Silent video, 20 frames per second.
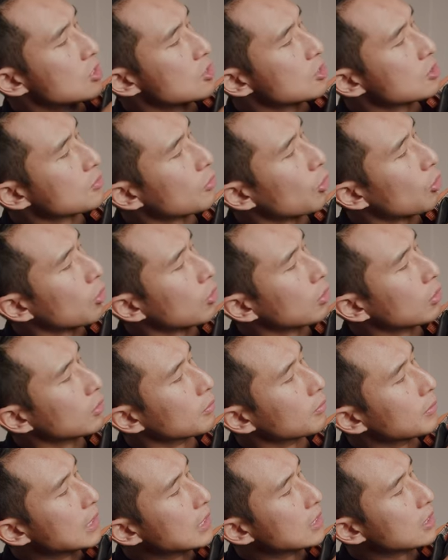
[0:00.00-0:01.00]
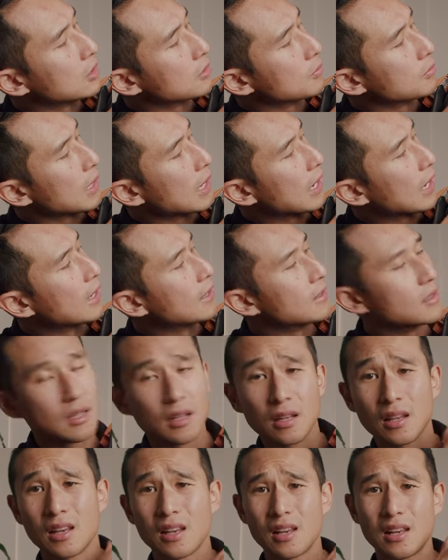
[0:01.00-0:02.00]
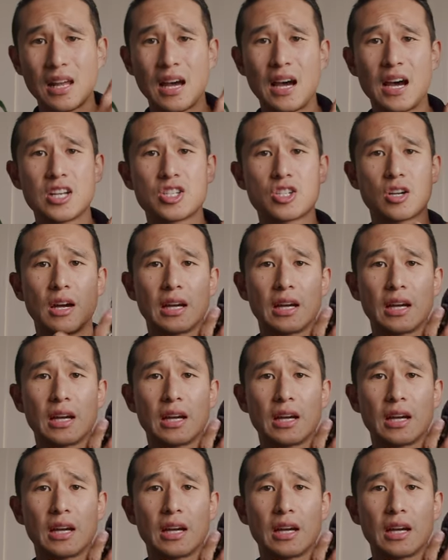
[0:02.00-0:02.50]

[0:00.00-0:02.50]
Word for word: small, medium, and large.